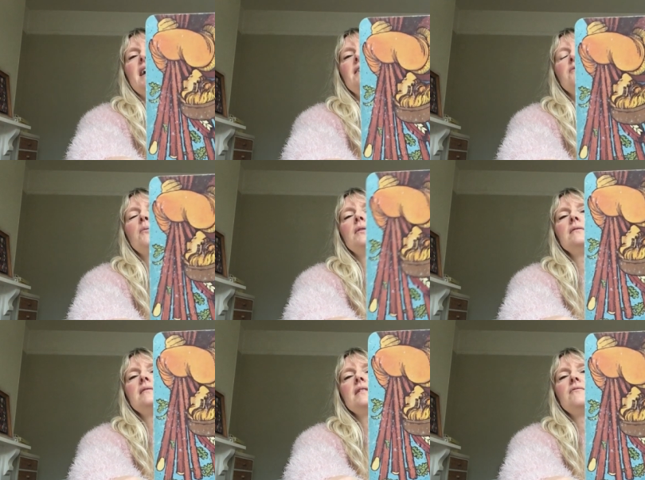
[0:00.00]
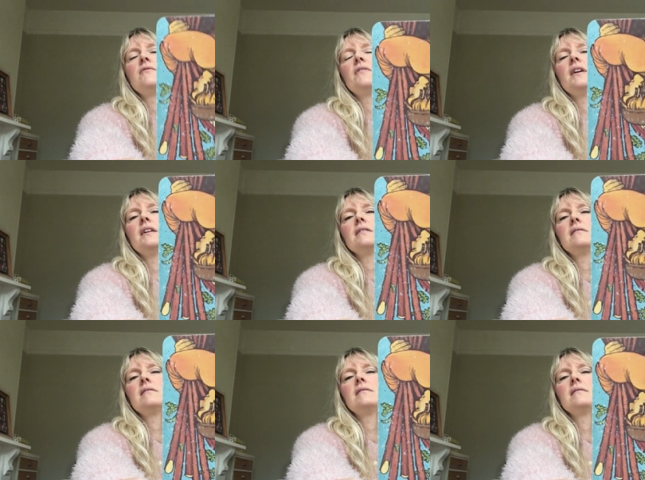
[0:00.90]
Ten of Wands in
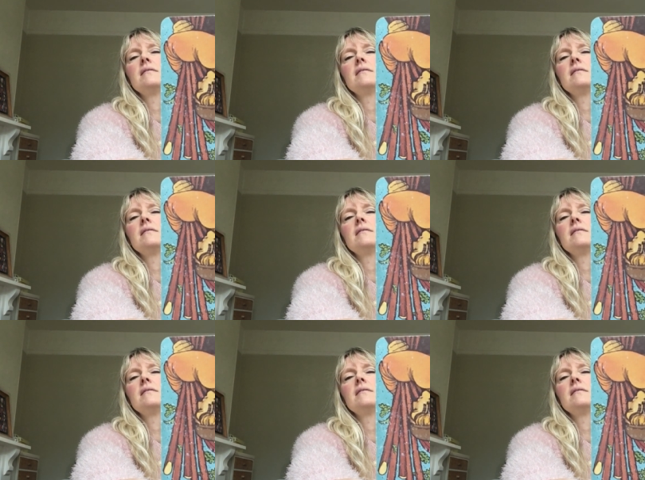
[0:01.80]
reverse